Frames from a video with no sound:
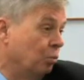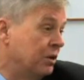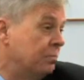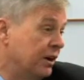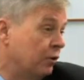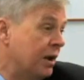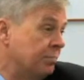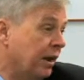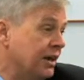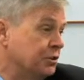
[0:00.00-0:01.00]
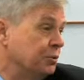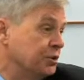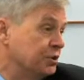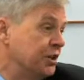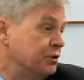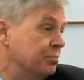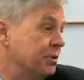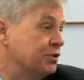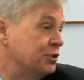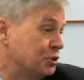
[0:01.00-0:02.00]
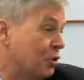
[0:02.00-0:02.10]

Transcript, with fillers: would it be a great place to extend your business,